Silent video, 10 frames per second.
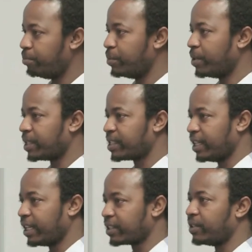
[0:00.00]
uh,
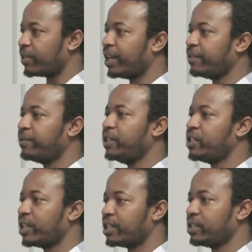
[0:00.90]
select the right
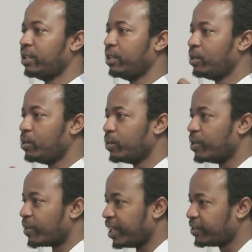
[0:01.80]
features, do
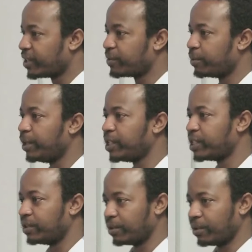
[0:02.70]
the right
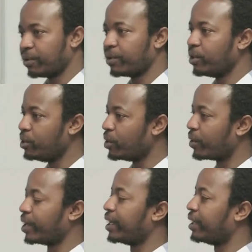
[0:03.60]
transformation, you're
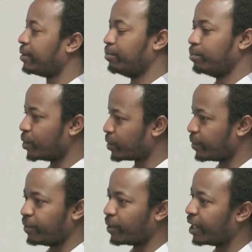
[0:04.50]
gonna get most
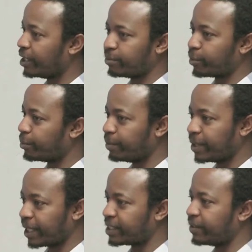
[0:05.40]
of your gains, probably
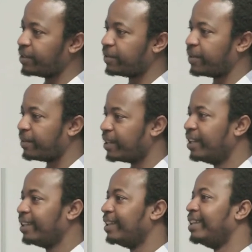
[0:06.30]
like 75.
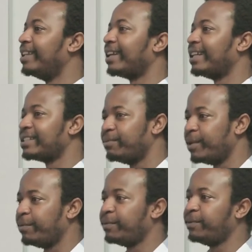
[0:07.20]
Then the rest,
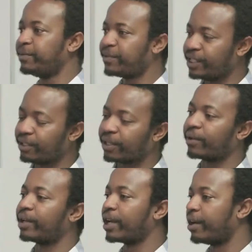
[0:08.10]
maybe 15, are
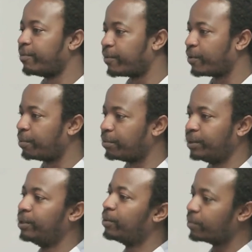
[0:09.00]
gonna come from
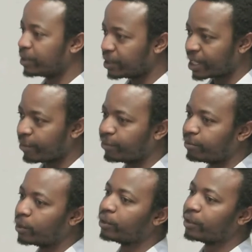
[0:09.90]
the type of
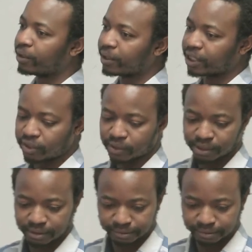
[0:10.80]
model you're gonna choose.